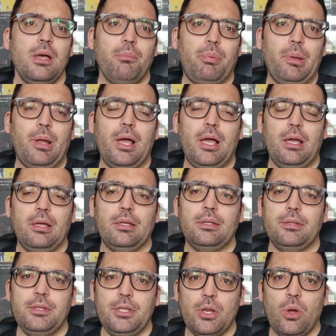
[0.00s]
But,
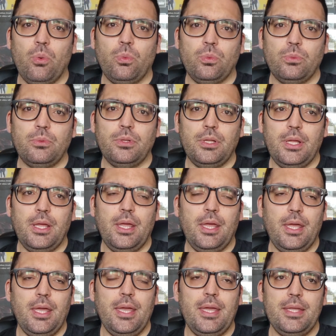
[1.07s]
you know,
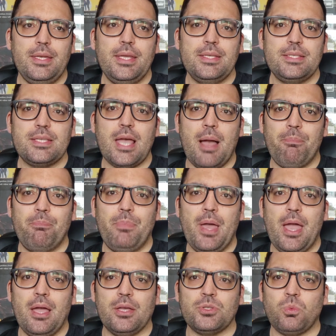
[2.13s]
it, it is up
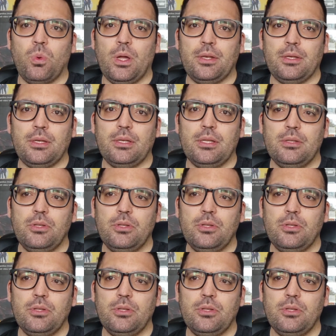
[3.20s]
there as one,